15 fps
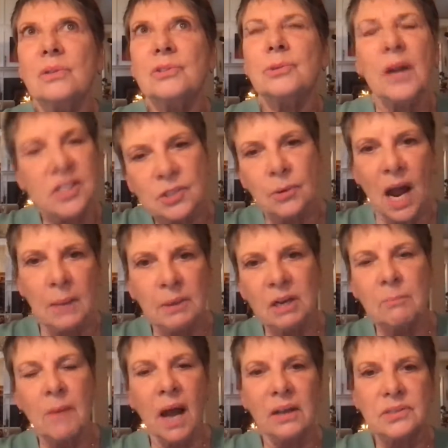
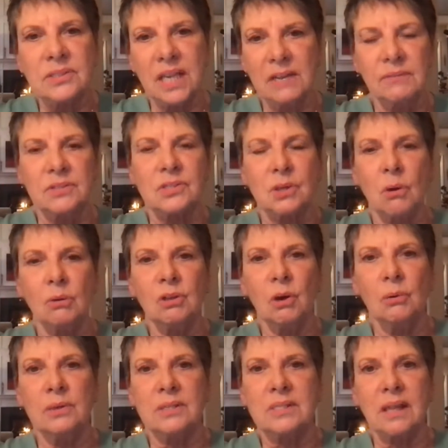transcribing a Miles Davis
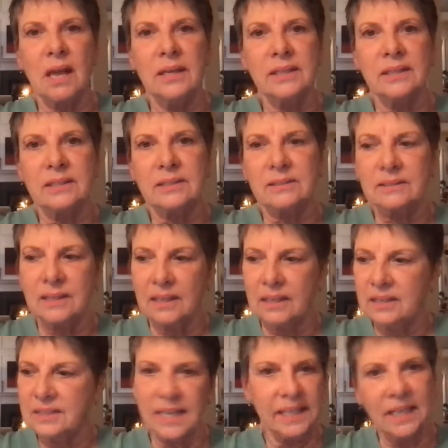solo is like
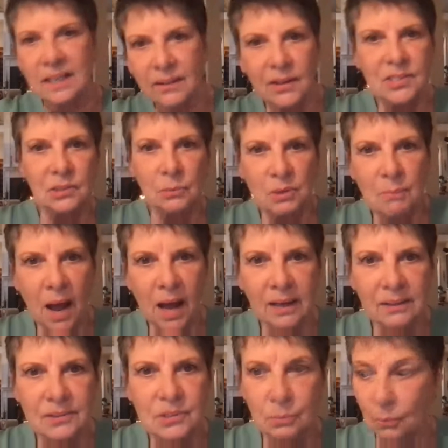taking a lesson with
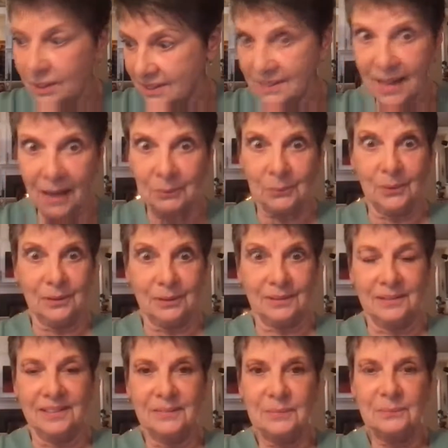Miles. What's that worth?